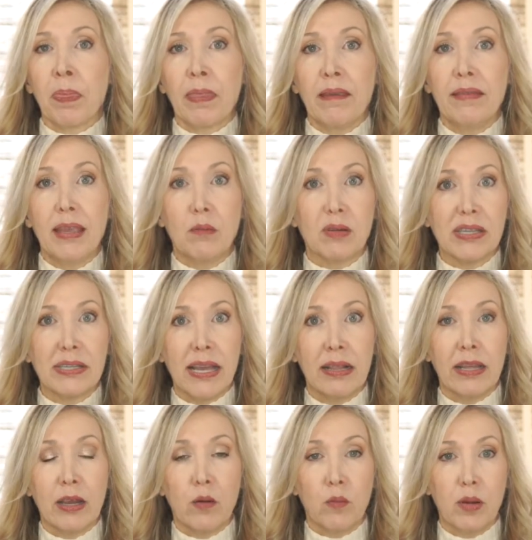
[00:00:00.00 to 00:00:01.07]
they were
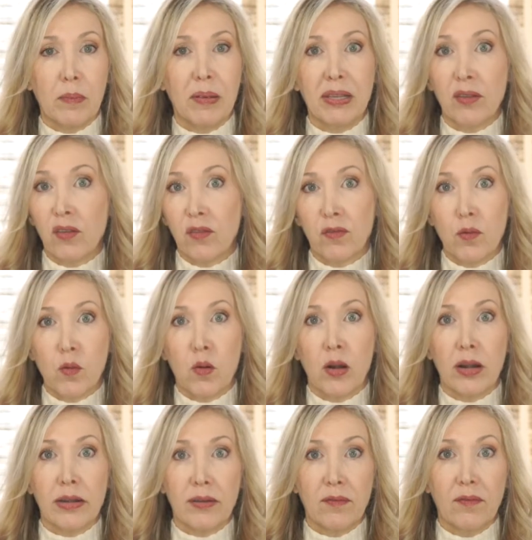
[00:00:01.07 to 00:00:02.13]
selling ribbons
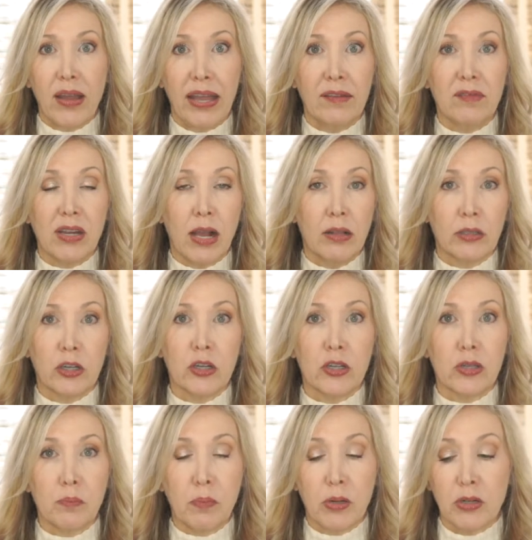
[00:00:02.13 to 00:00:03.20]
for $5
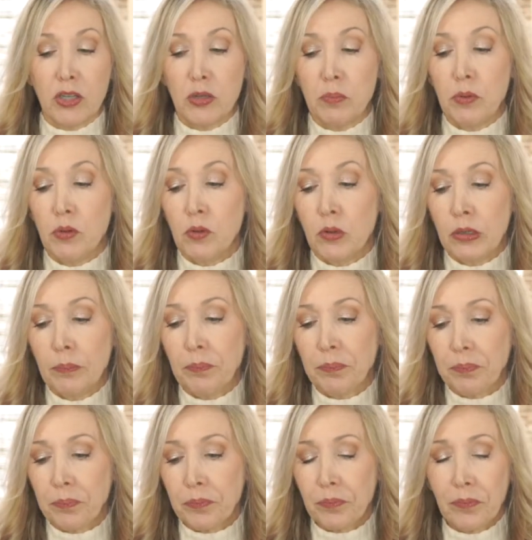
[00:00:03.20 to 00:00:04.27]
per spool.
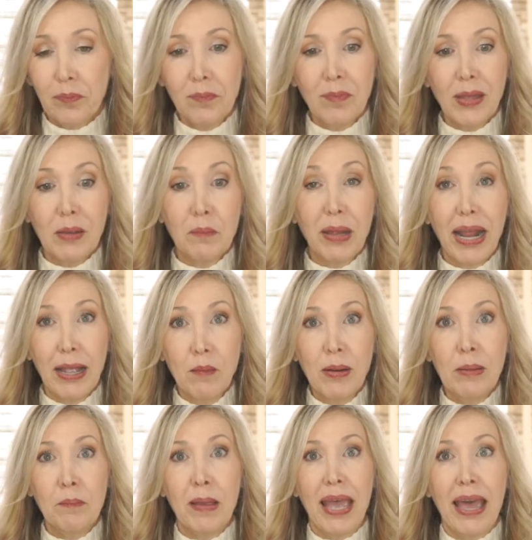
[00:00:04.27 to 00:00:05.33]
But I
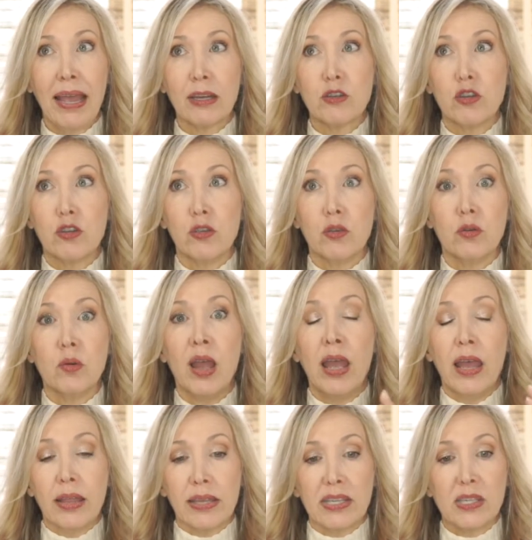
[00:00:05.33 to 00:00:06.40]
went back to
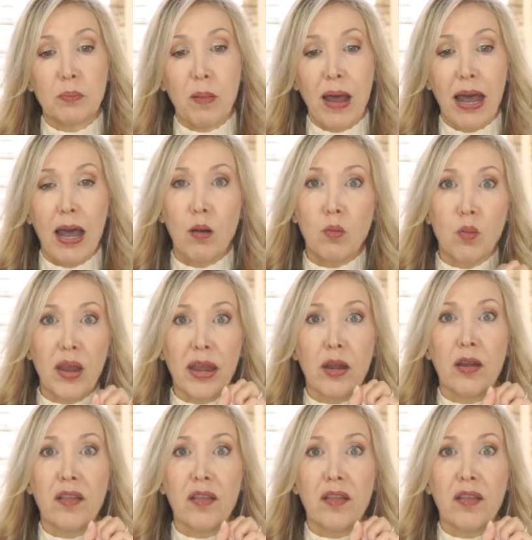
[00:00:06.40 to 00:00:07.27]
the spot where